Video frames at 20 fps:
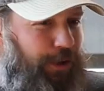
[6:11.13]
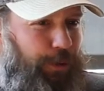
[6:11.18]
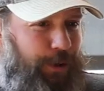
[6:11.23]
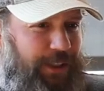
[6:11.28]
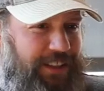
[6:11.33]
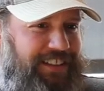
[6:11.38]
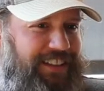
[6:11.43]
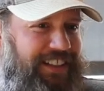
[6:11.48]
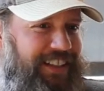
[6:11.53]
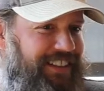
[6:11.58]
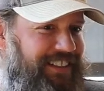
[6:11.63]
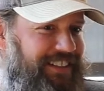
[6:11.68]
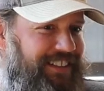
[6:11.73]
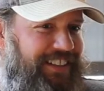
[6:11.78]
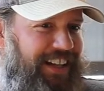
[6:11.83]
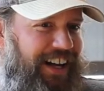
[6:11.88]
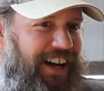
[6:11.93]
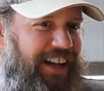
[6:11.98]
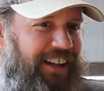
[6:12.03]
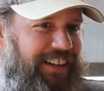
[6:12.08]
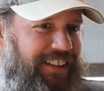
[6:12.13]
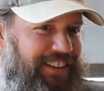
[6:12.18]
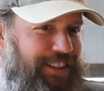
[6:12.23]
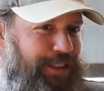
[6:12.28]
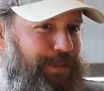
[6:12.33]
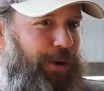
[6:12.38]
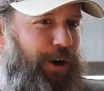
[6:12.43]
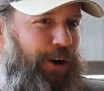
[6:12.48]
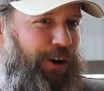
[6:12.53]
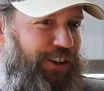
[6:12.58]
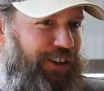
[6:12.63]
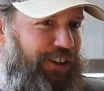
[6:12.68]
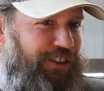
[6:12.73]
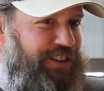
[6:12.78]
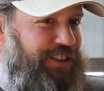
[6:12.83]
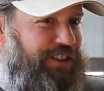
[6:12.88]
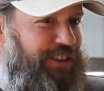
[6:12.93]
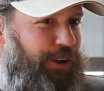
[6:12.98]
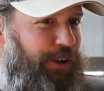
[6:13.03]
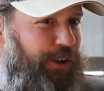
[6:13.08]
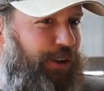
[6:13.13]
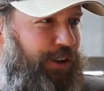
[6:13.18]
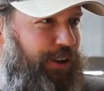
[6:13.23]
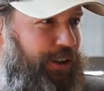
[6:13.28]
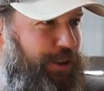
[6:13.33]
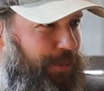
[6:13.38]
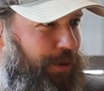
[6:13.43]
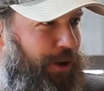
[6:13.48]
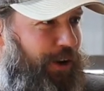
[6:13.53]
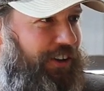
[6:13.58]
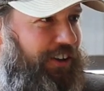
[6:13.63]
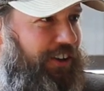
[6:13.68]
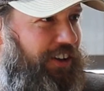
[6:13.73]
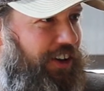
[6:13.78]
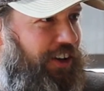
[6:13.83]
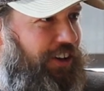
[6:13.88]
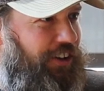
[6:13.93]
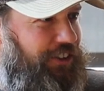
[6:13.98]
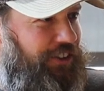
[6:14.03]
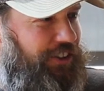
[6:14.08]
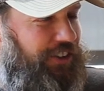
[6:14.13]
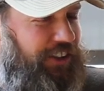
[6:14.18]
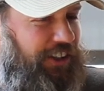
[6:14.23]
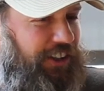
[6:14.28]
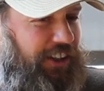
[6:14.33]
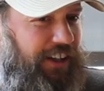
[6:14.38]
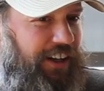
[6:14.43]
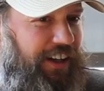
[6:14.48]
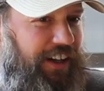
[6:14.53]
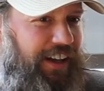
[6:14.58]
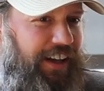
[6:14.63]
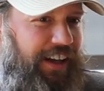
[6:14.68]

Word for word: Whiskey in Scotland is part of their soul, it's part of their culture,